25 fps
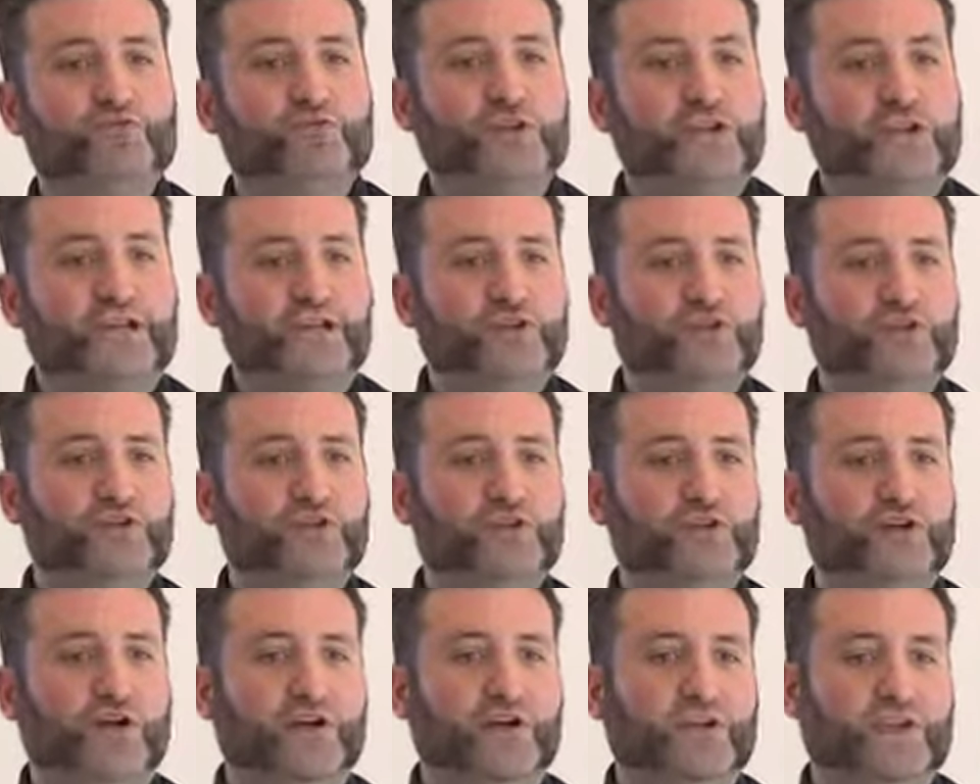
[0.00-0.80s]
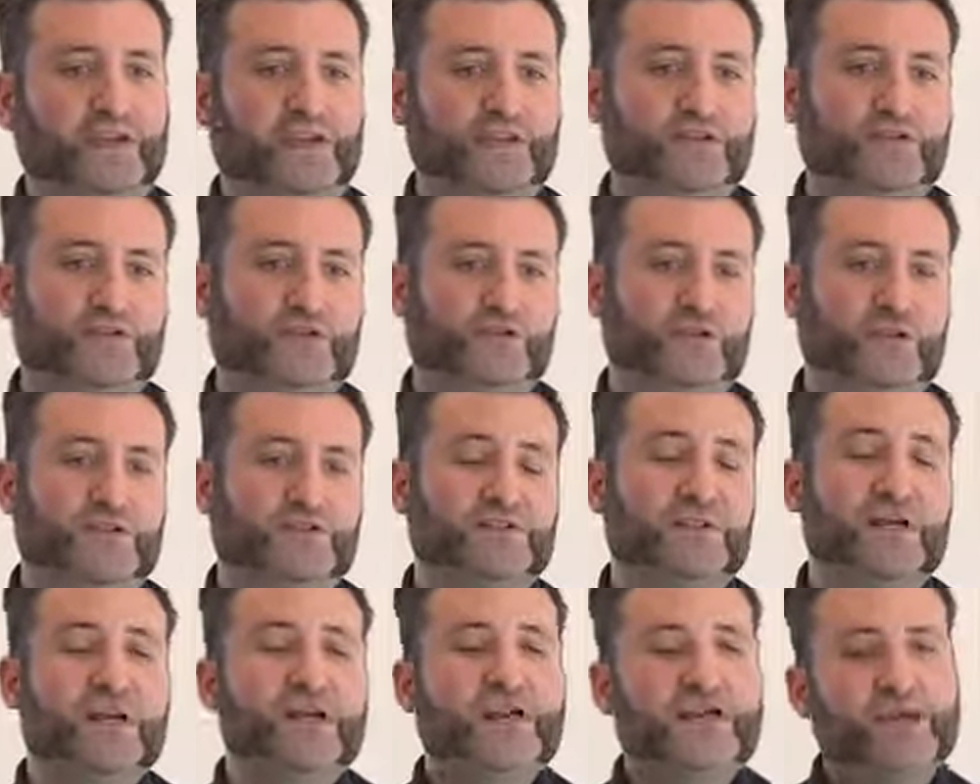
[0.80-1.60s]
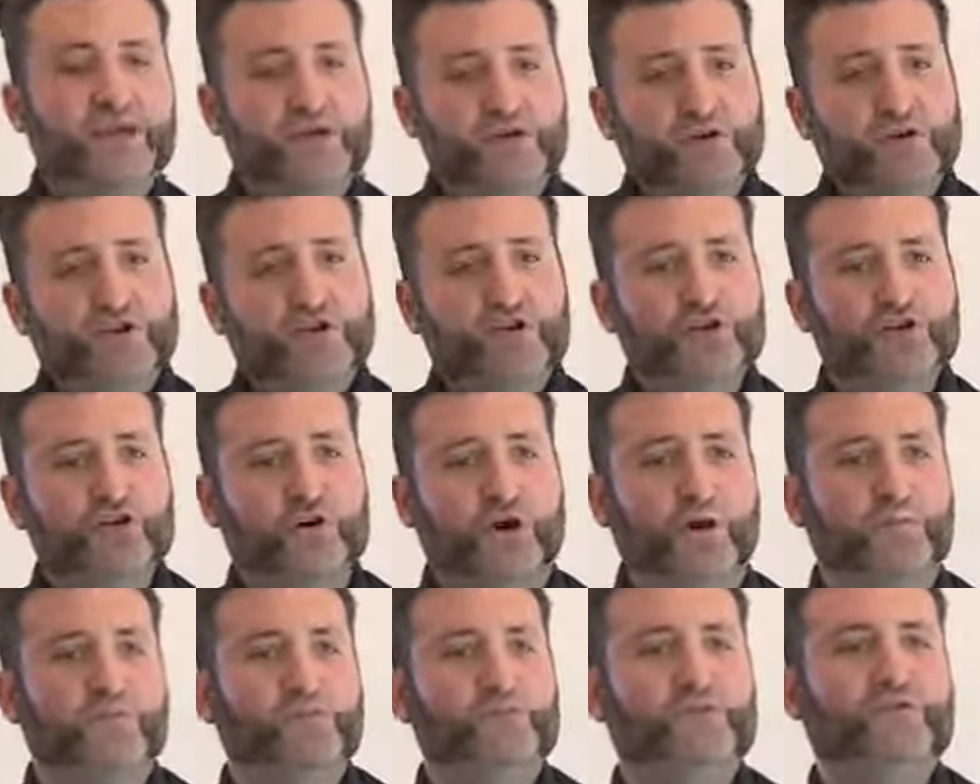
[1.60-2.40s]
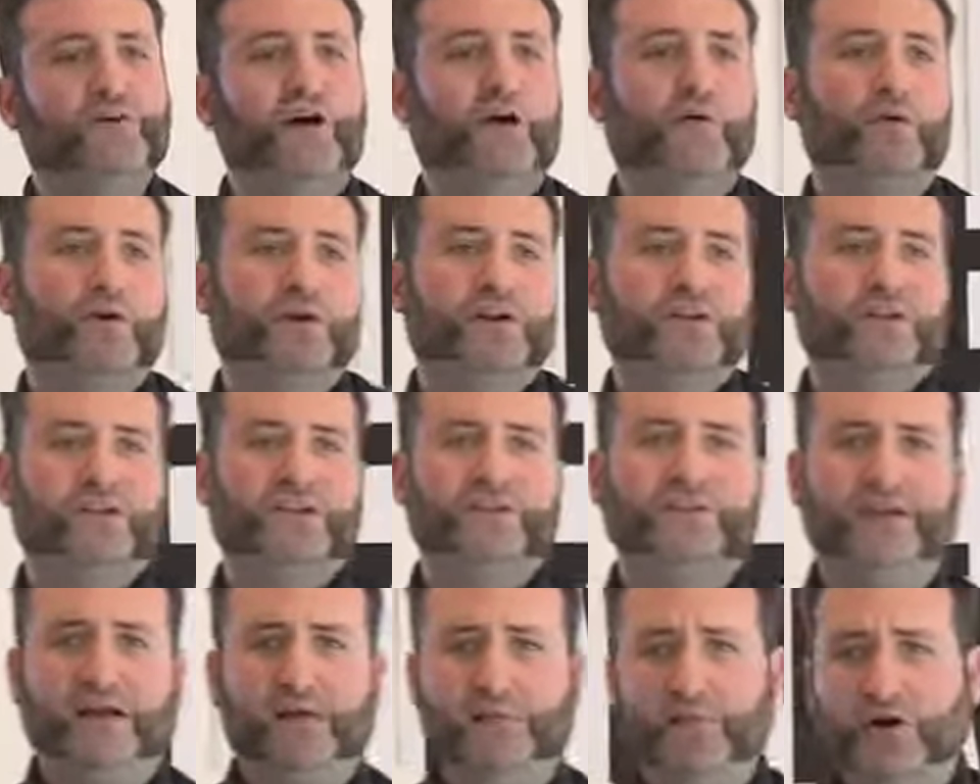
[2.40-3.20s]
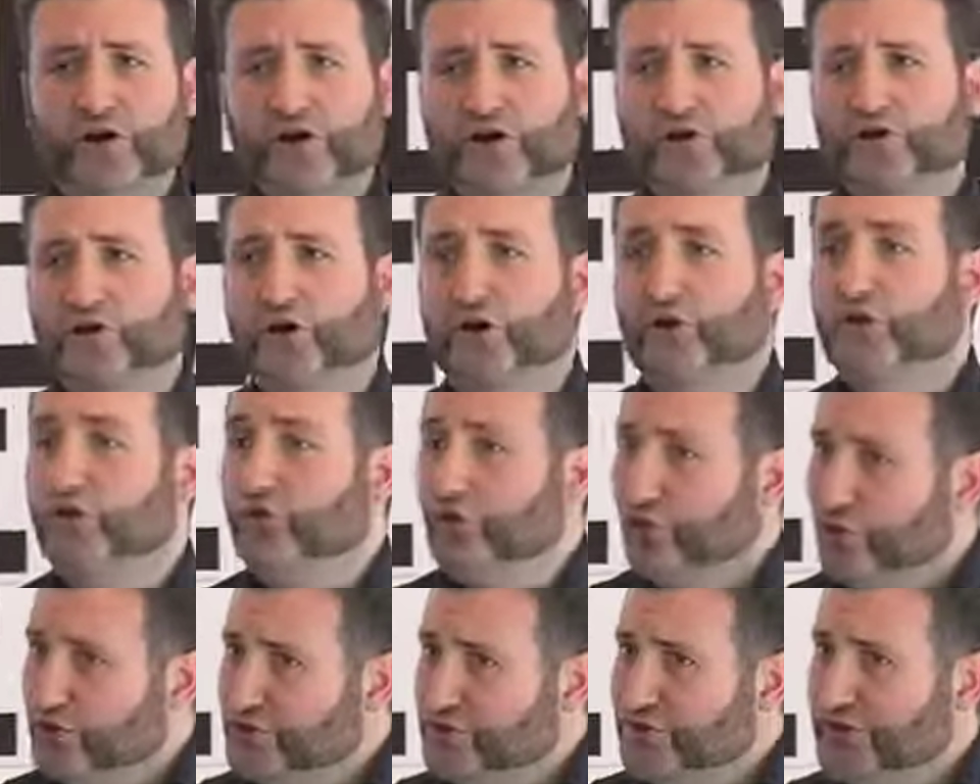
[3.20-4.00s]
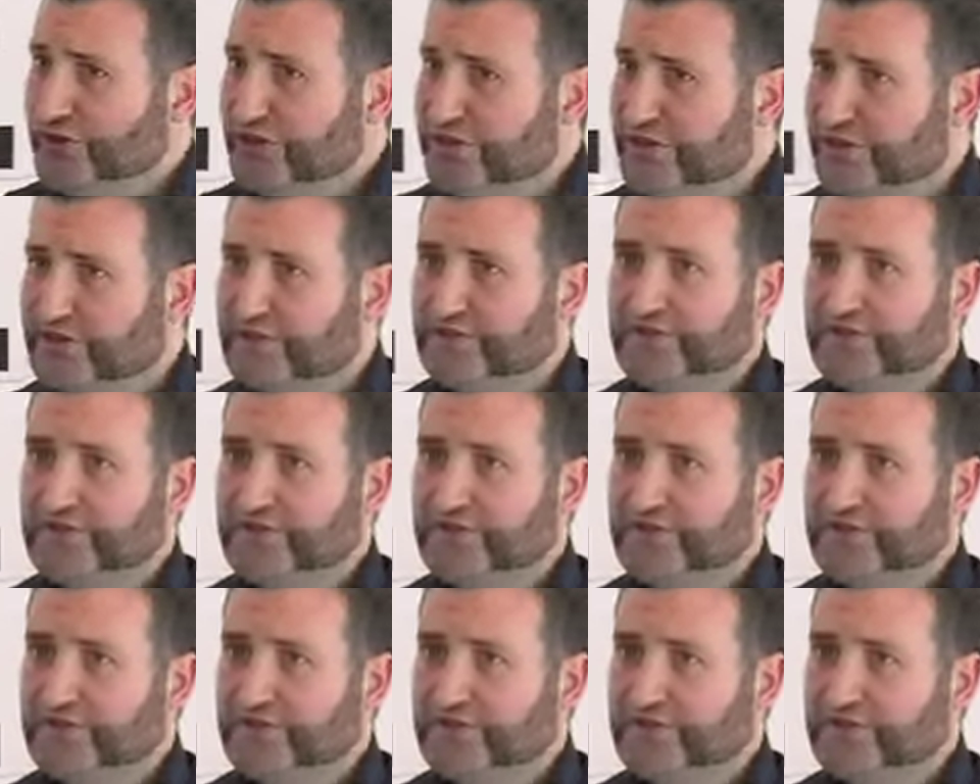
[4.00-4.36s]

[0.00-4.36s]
really good case studies. Here in Europe, we've got one in Denmark called Nordinet.